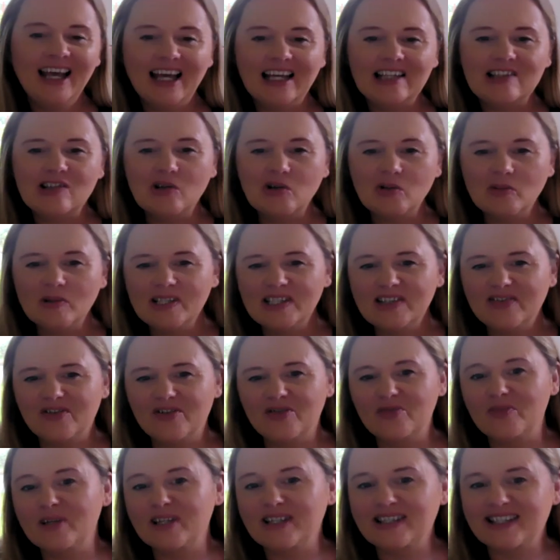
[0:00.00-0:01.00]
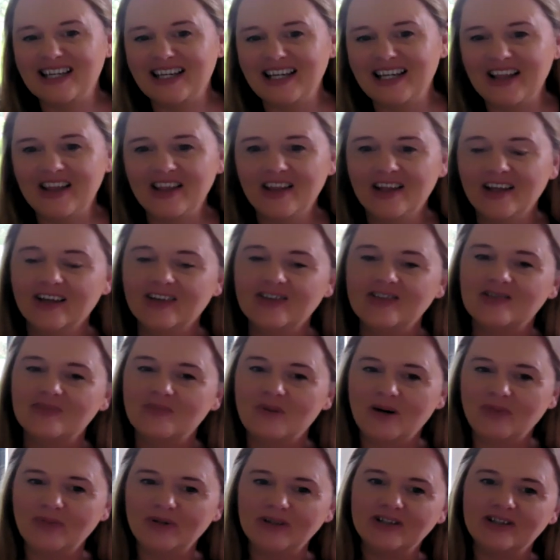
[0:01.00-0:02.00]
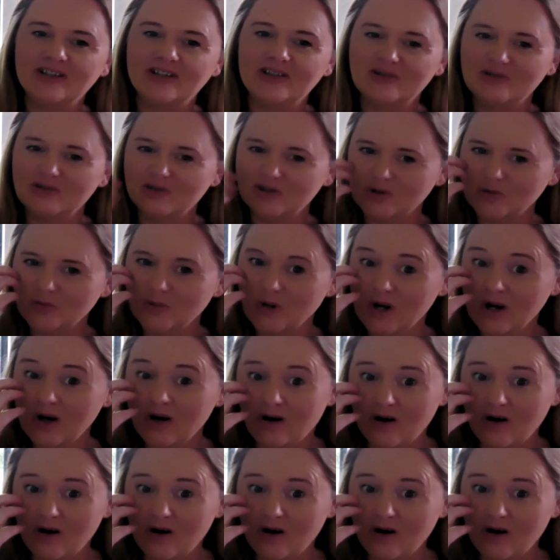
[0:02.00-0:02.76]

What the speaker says: As always, if you've missed anything, just pop onto YouTube,